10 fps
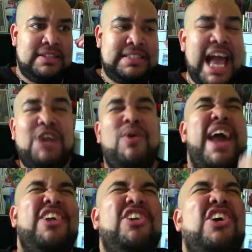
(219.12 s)
Zack
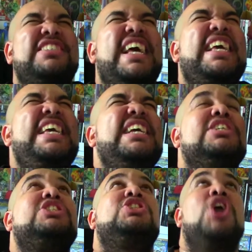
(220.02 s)
Ryder looks like he
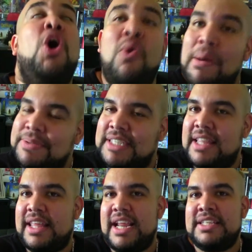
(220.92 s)
is so
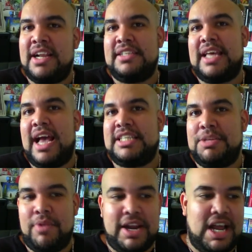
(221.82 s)
upset that he's in a tag
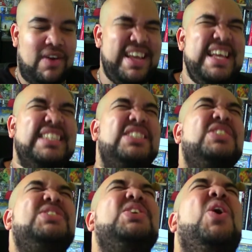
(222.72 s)
team right now. He is
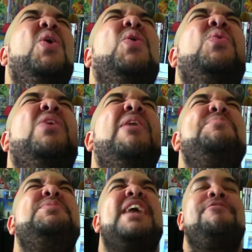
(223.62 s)
so
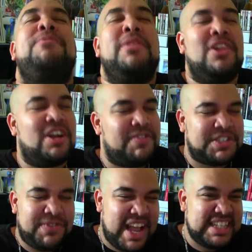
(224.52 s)
upset from the look of
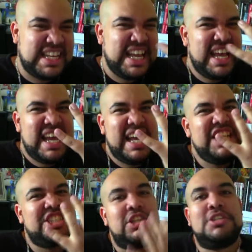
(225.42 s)
his face. He
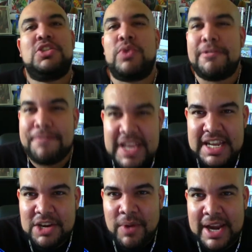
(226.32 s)
just looks so
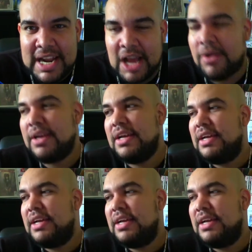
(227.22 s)
defeated right now.